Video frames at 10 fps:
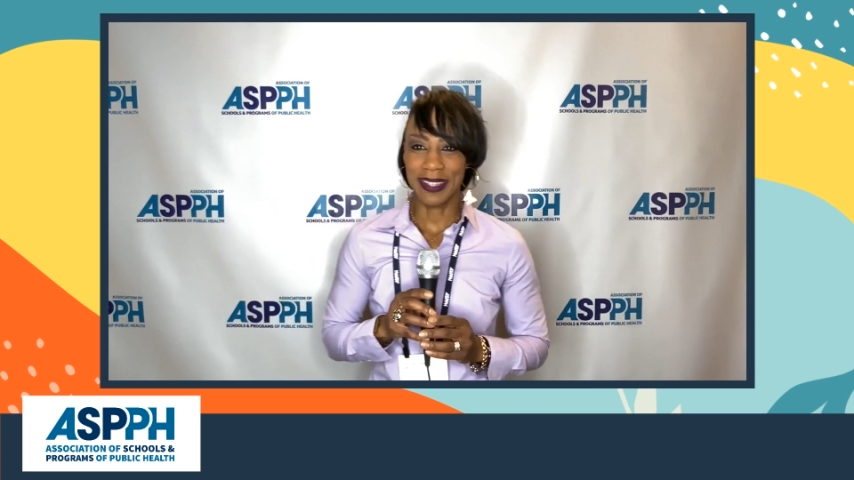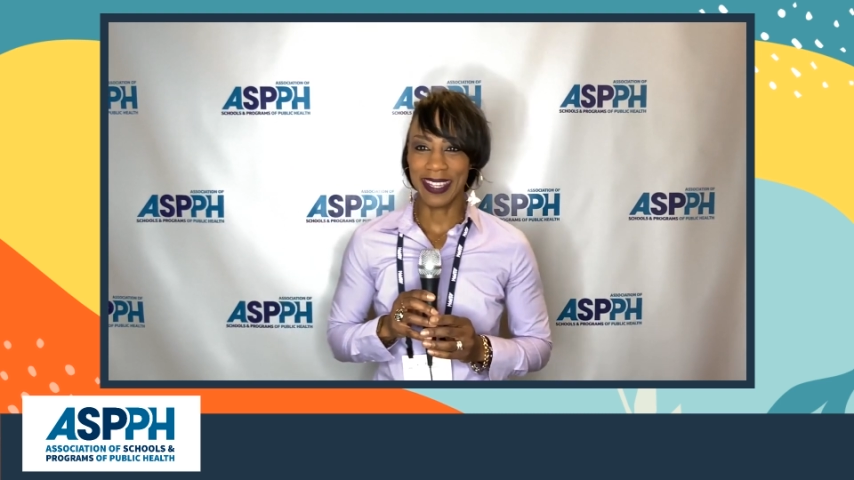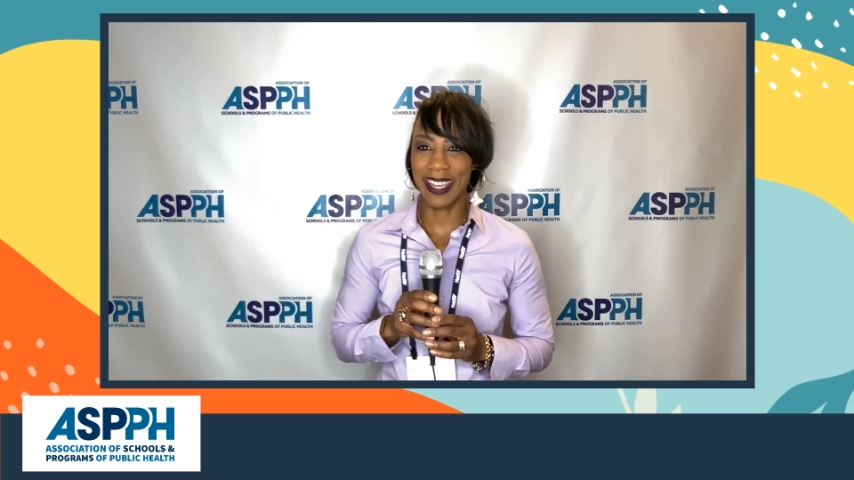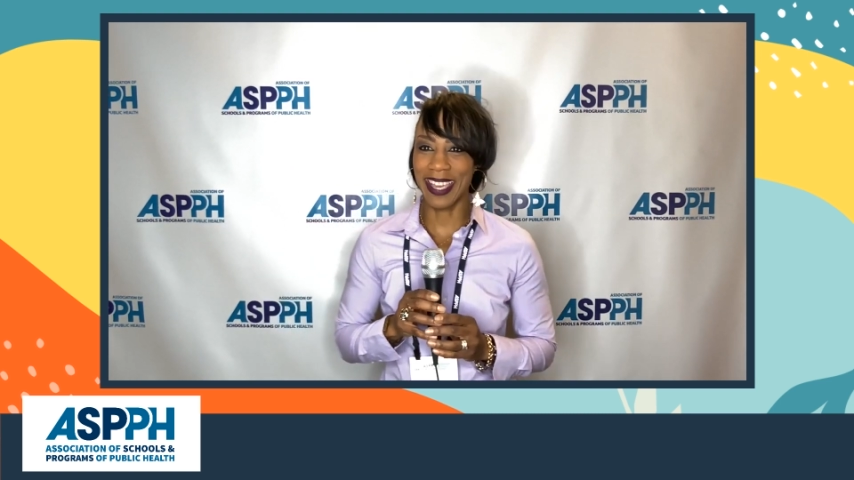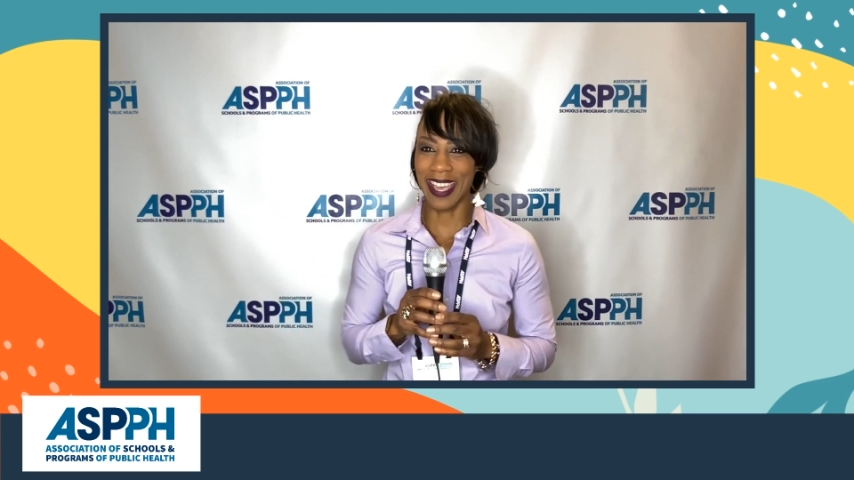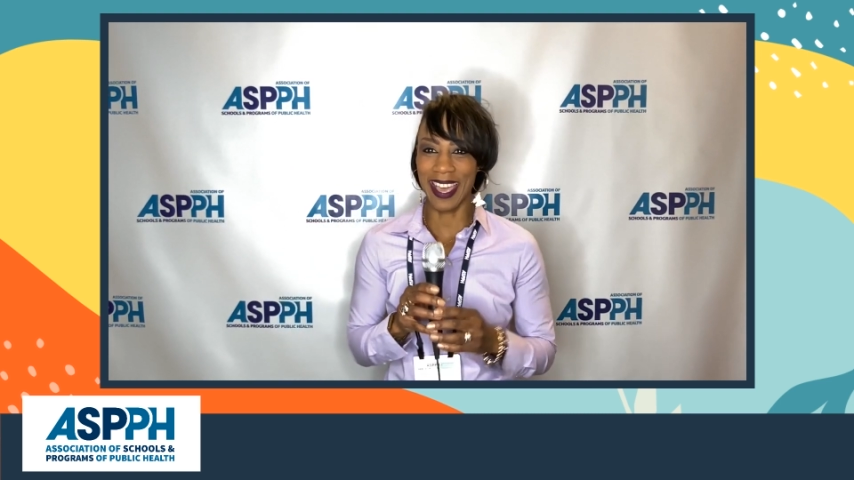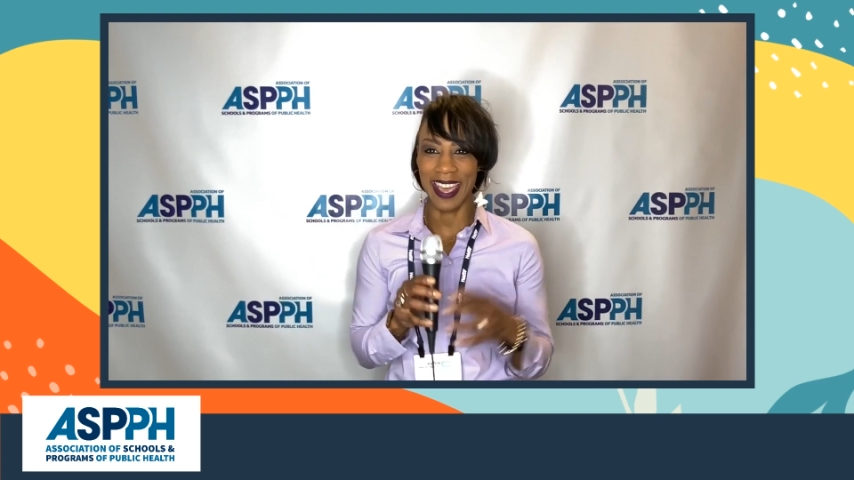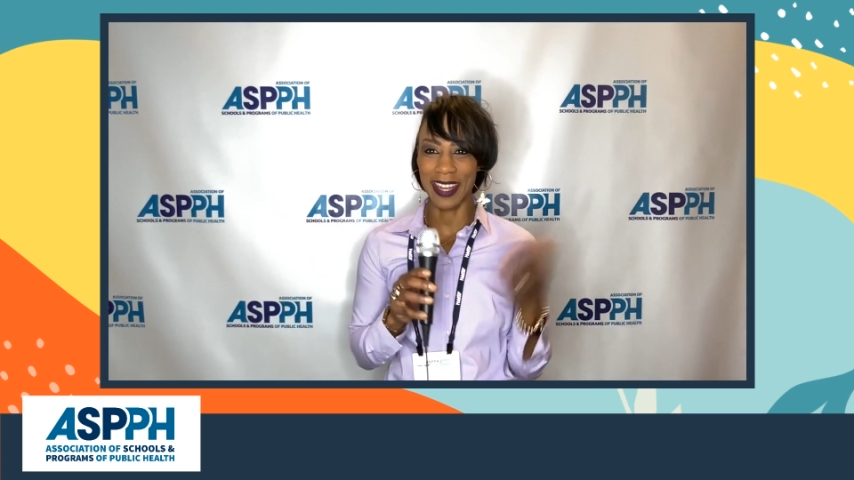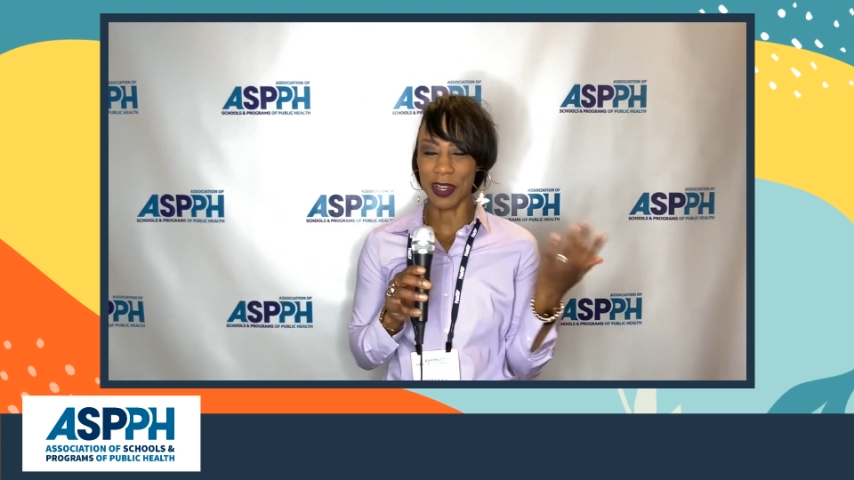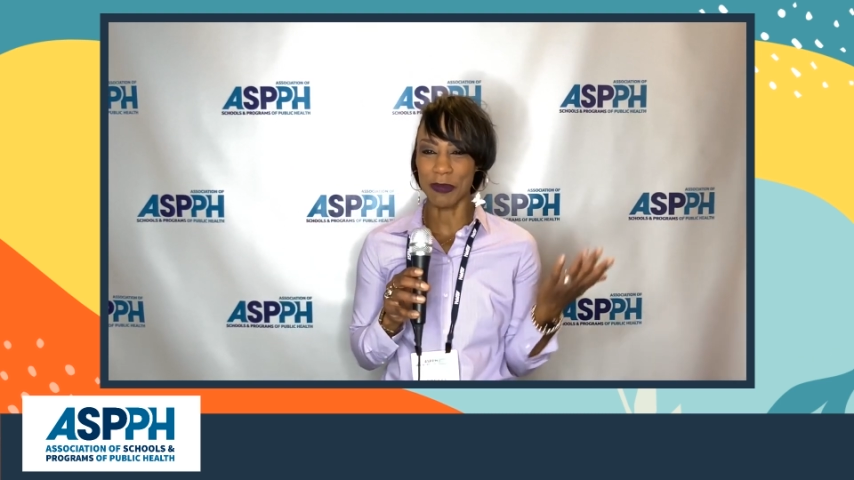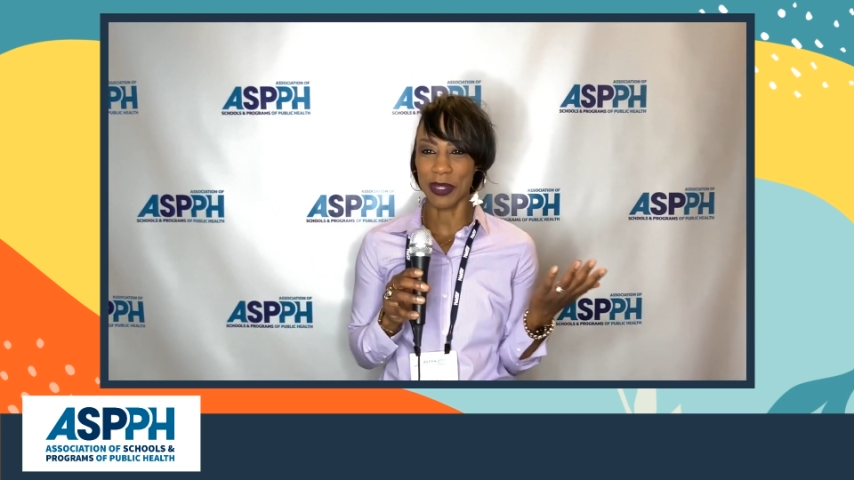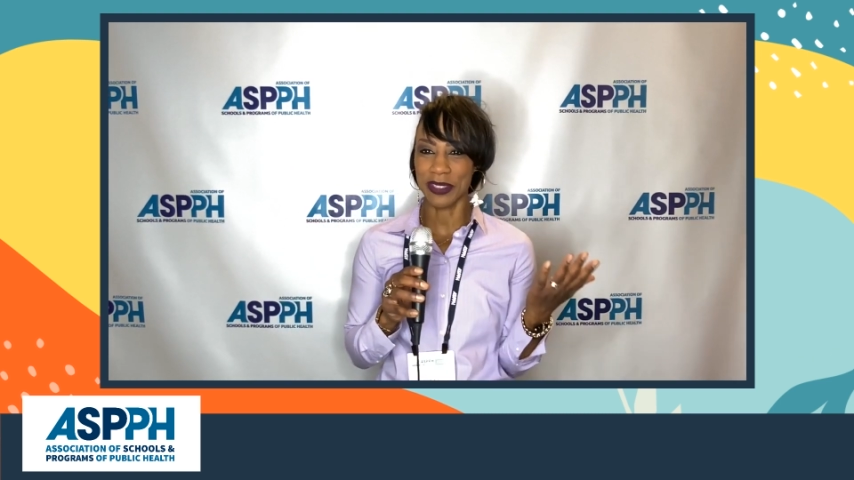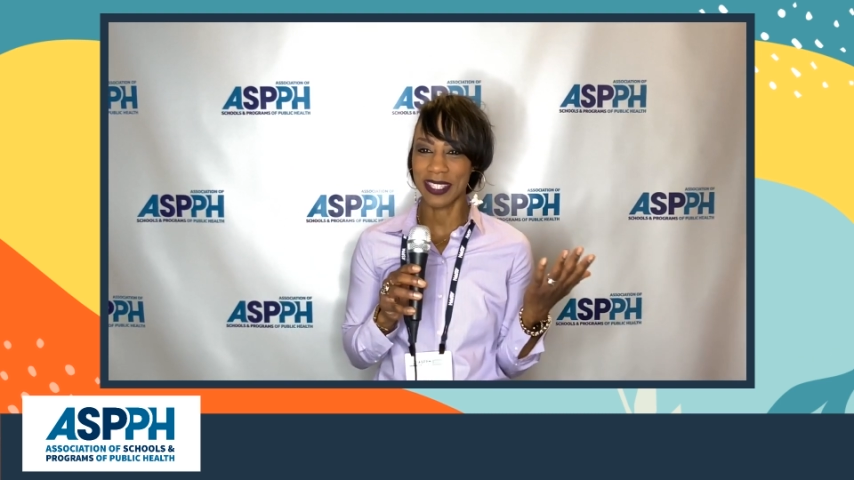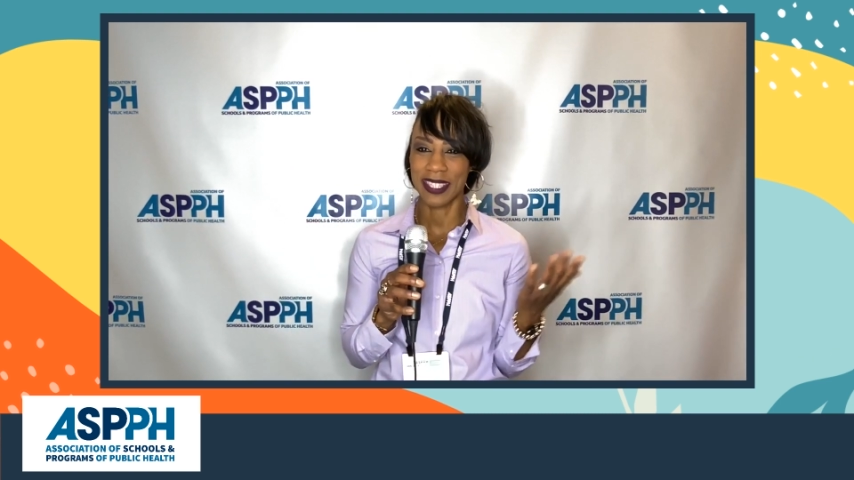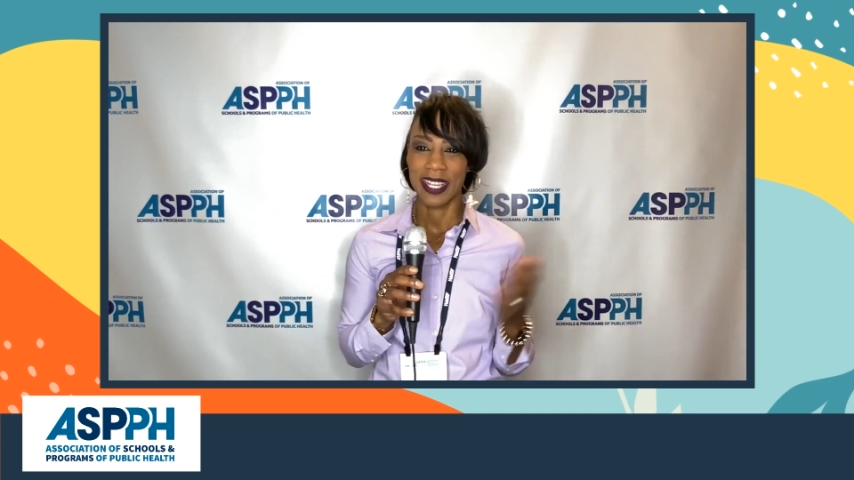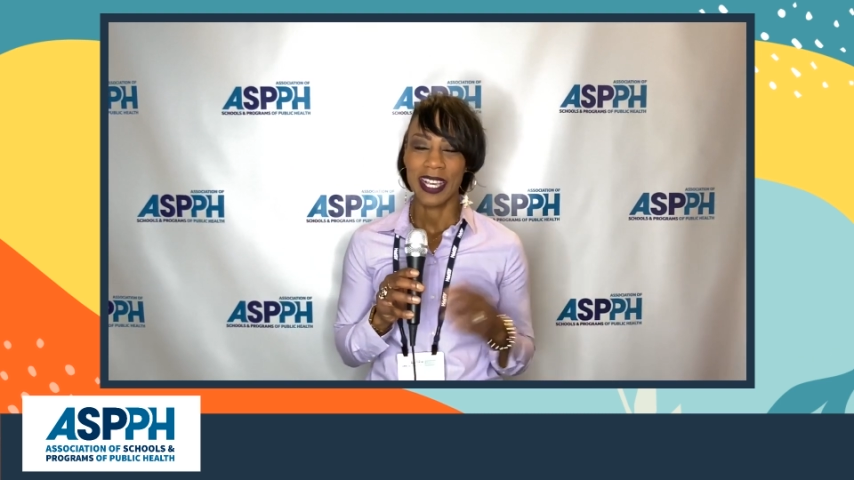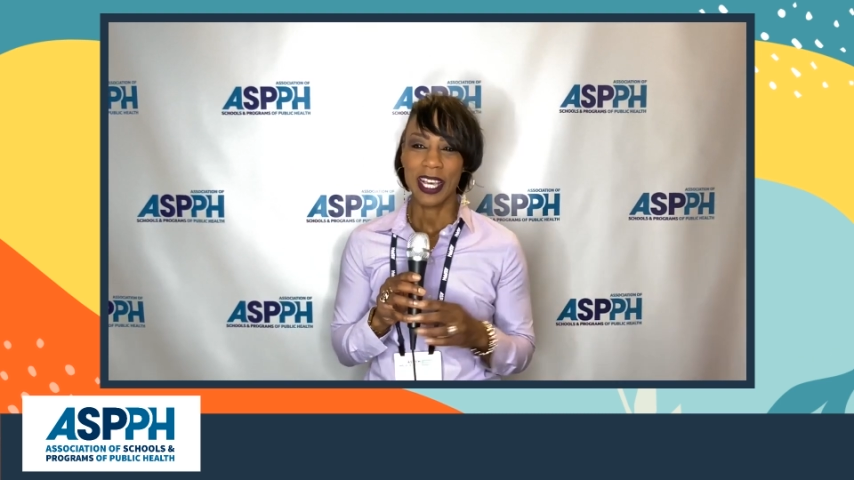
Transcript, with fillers: had almost